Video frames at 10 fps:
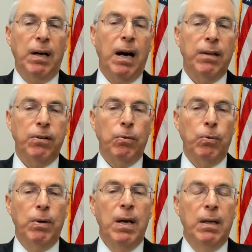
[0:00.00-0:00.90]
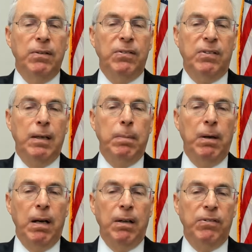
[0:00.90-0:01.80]
other
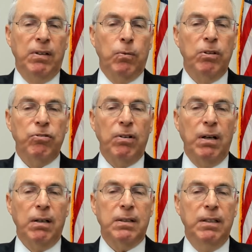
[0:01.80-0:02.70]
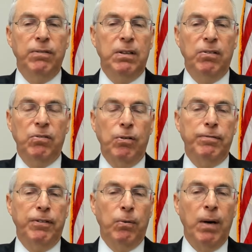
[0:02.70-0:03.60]
destabilizing regional activities
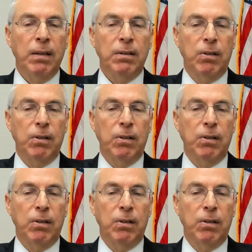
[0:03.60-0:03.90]
of Iran,